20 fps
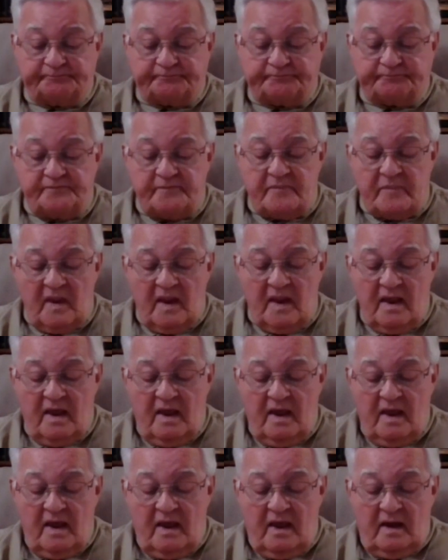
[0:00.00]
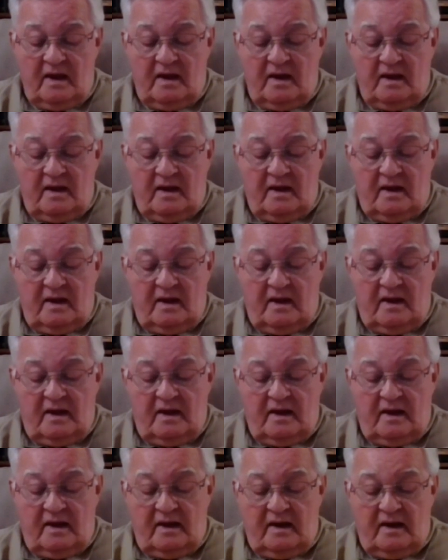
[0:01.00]

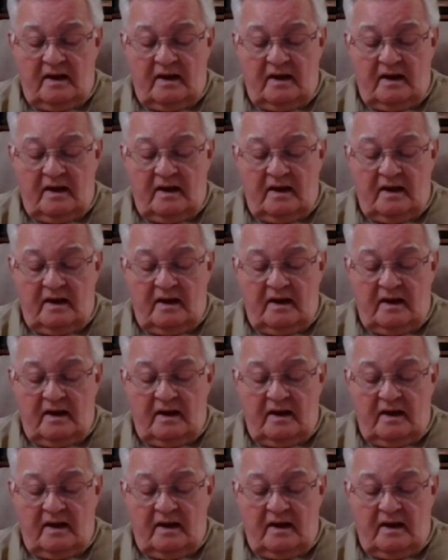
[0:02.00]
No one is speaking in this clip.